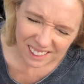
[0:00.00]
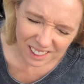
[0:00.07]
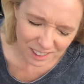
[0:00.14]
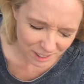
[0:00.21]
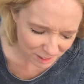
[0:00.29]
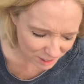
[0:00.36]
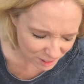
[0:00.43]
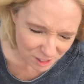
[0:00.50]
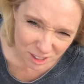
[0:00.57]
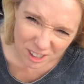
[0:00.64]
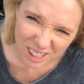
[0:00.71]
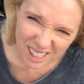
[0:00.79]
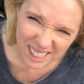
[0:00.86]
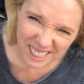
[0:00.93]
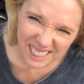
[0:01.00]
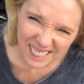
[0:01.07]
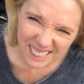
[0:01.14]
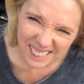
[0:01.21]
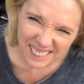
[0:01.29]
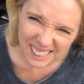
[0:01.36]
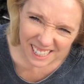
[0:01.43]
I could try.
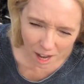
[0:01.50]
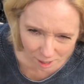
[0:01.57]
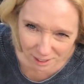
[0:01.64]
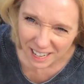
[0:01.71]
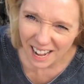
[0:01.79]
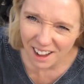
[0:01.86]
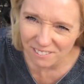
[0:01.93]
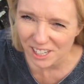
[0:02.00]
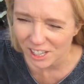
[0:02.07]
I'm going to have a